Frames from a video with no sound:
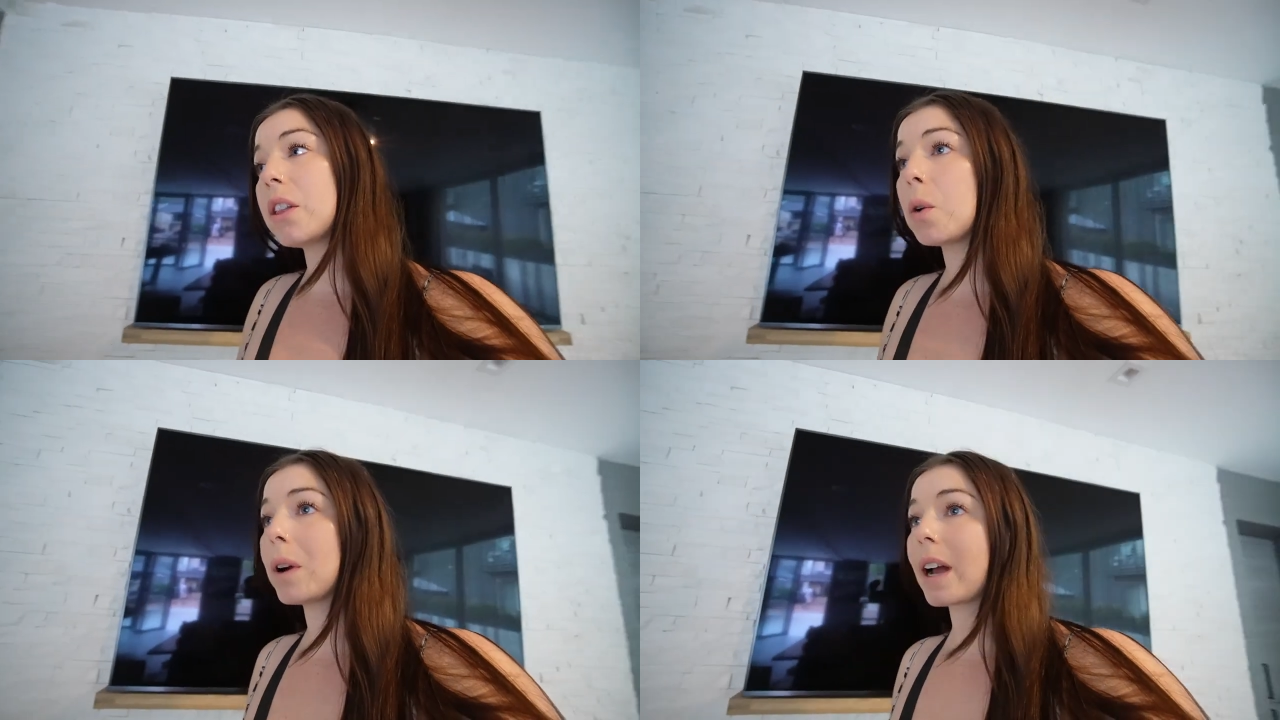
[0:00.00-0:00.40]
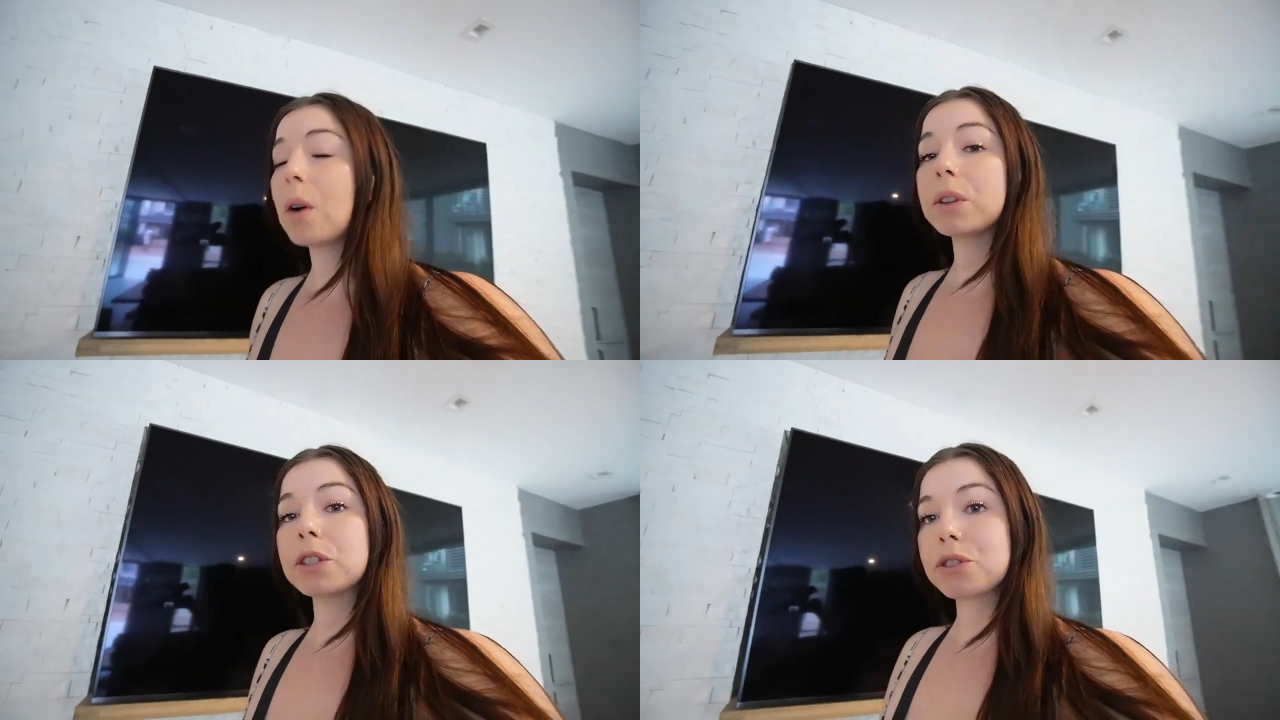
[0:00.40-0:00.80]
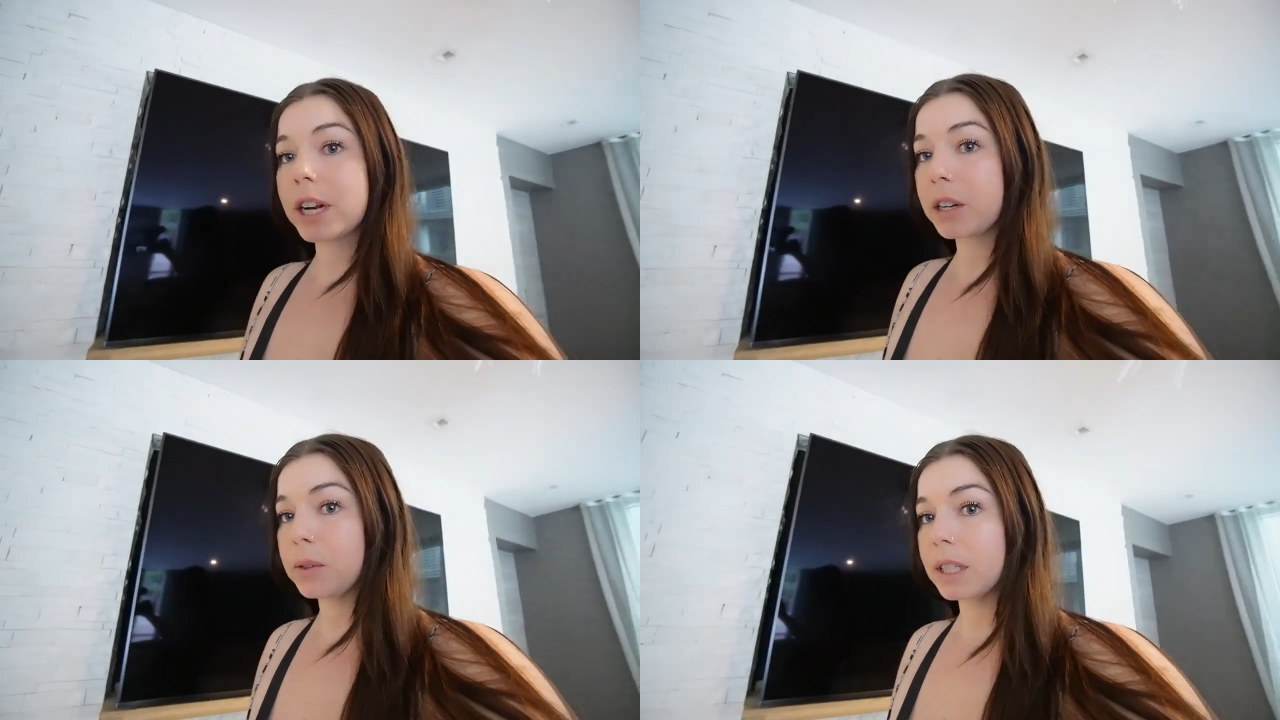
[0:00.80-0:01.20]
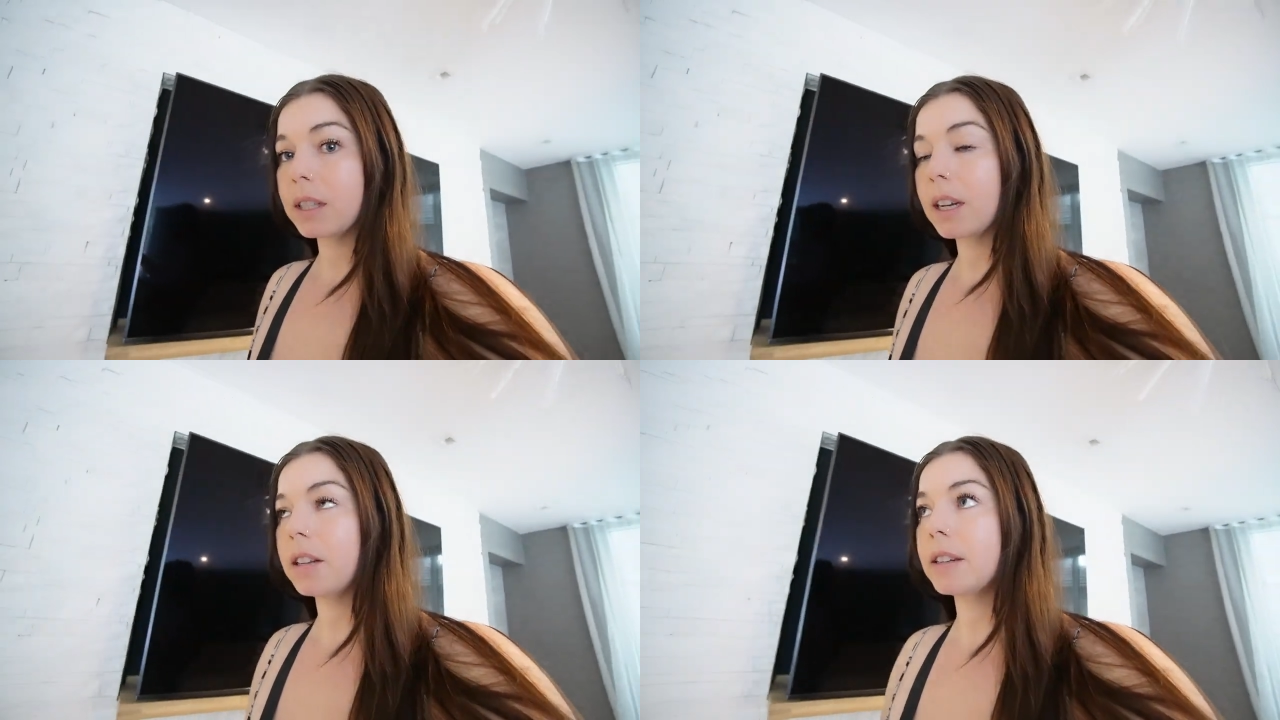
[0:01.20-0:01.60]
other workout with the trainer we did
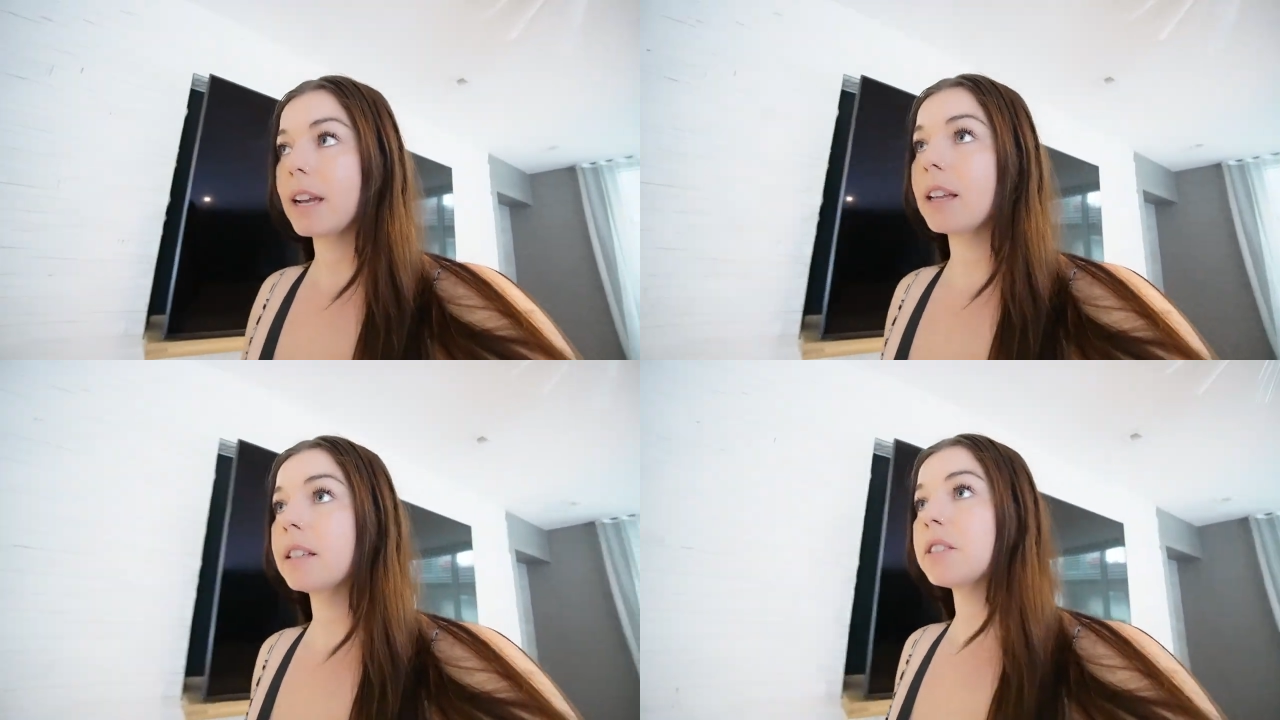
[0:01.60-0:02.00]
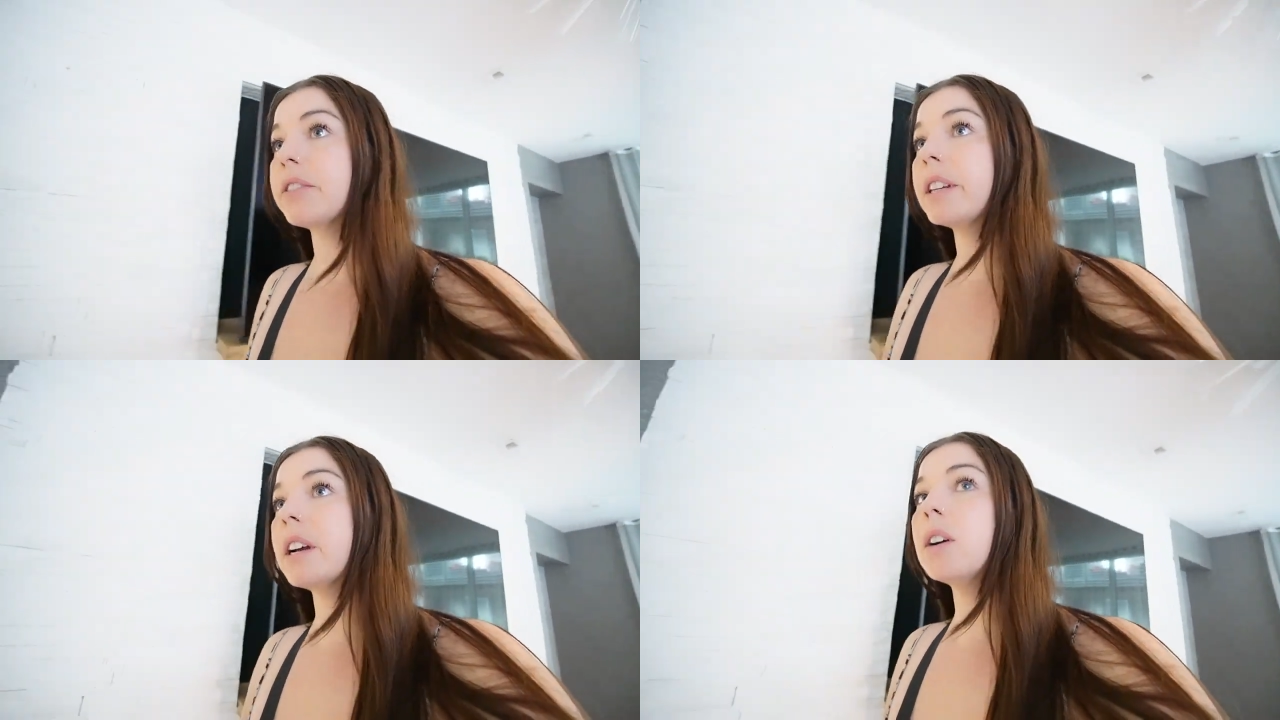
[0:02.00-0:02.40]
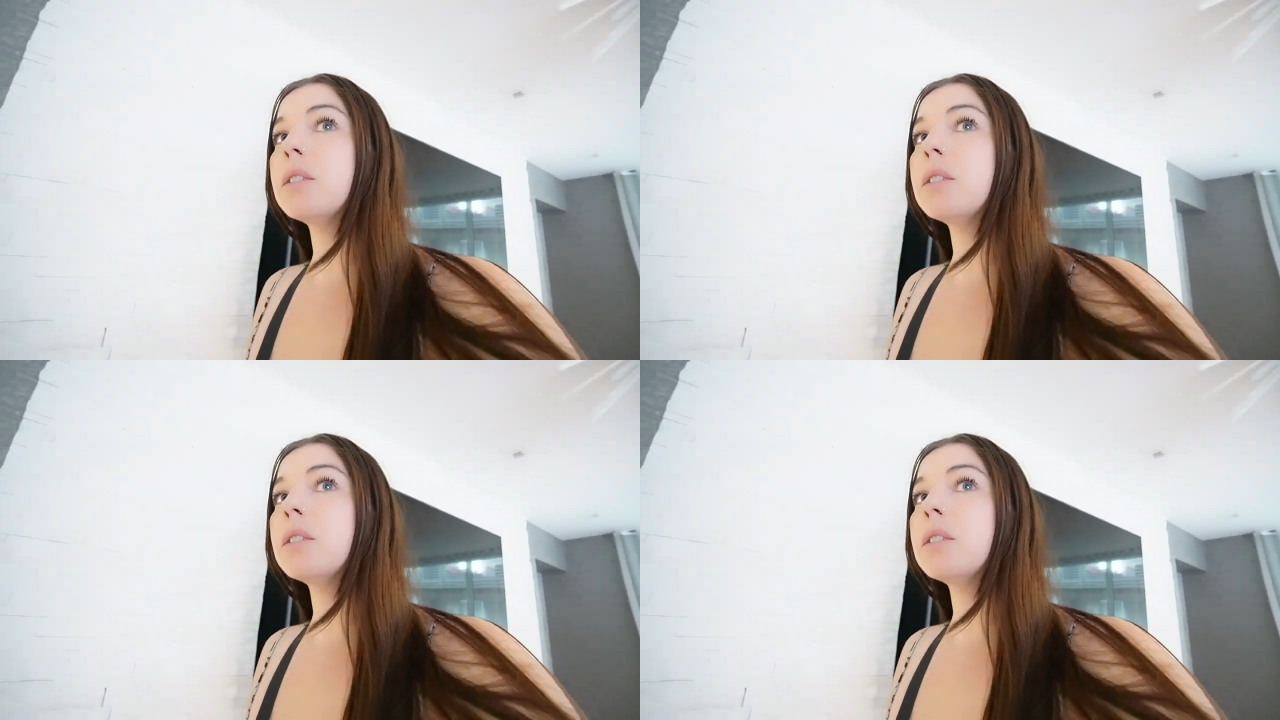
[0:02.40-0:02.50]
the other day in this video.